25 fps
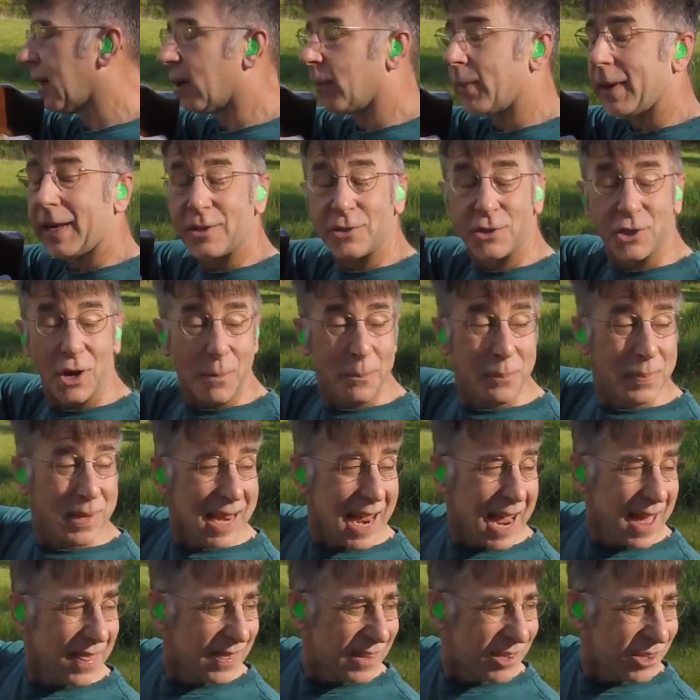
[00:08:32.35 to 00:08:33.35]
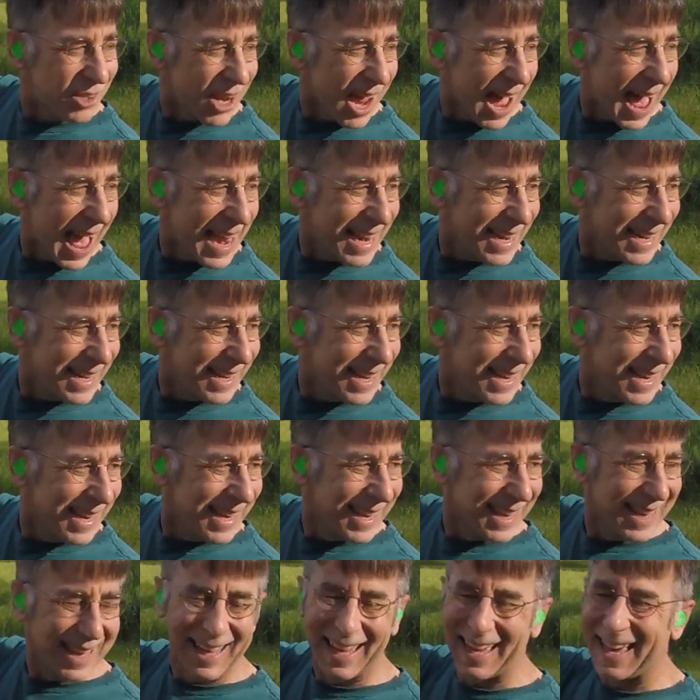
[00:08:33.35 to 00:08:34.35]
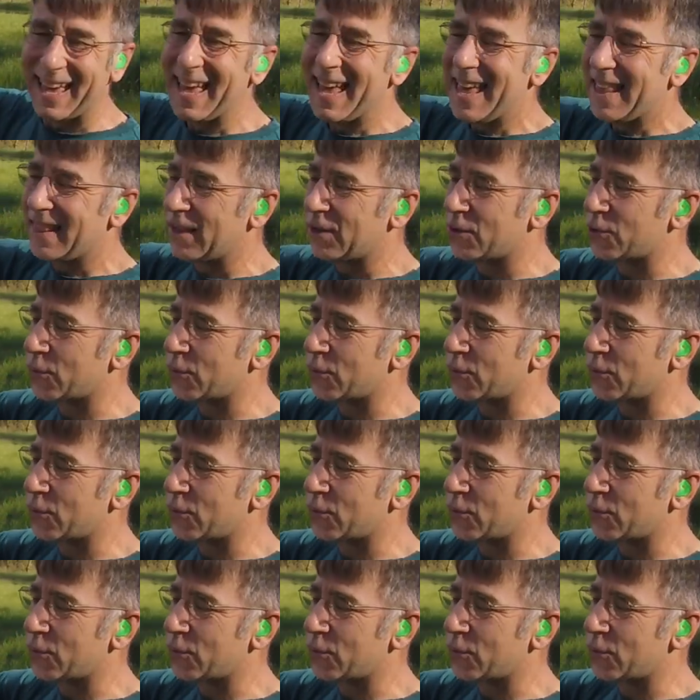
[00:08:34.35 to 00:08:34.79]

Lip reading: bit jumpy on the shot. The